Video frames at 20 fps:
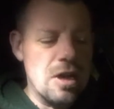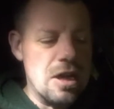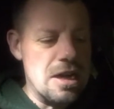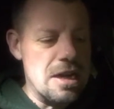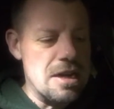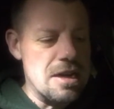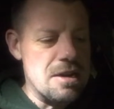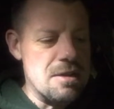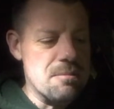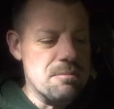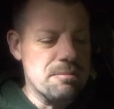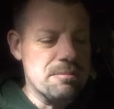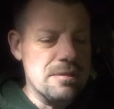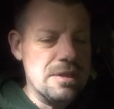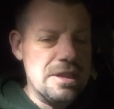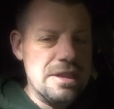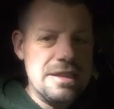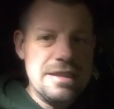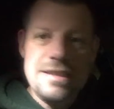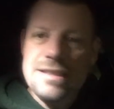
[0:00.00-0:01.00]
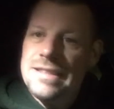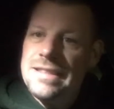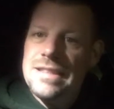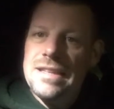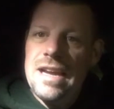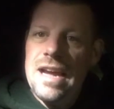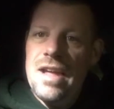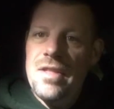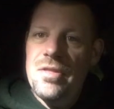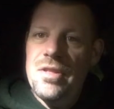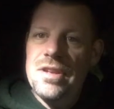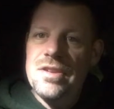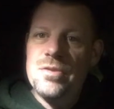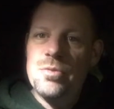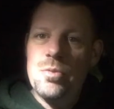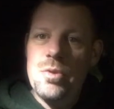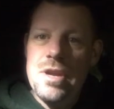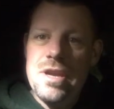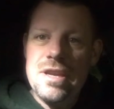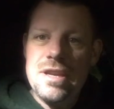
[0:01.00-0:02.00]
And this
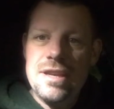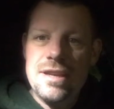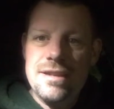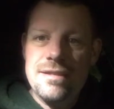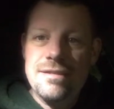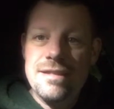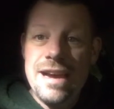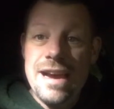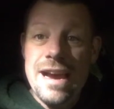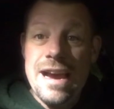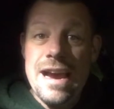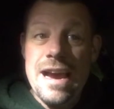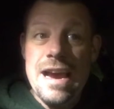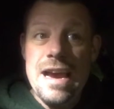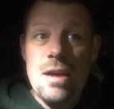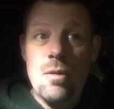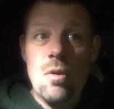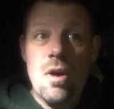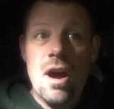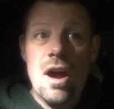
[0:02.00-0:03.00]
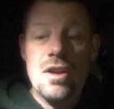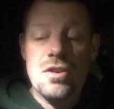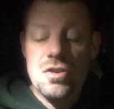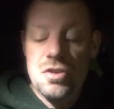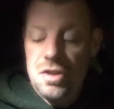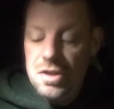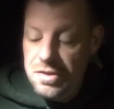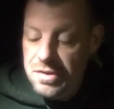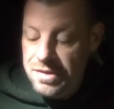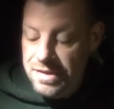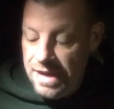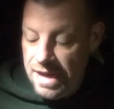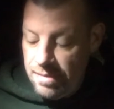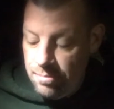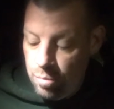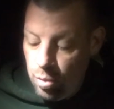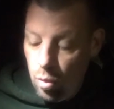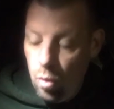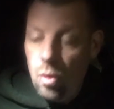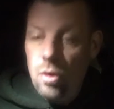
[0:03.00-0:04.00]
week, I watched
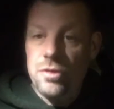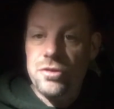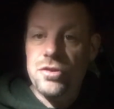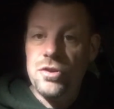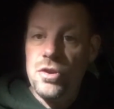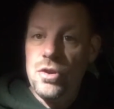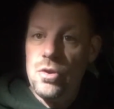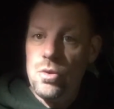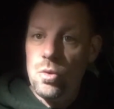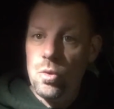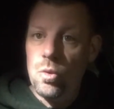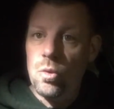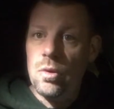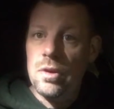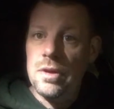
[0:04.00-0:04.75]
Deadpool 2,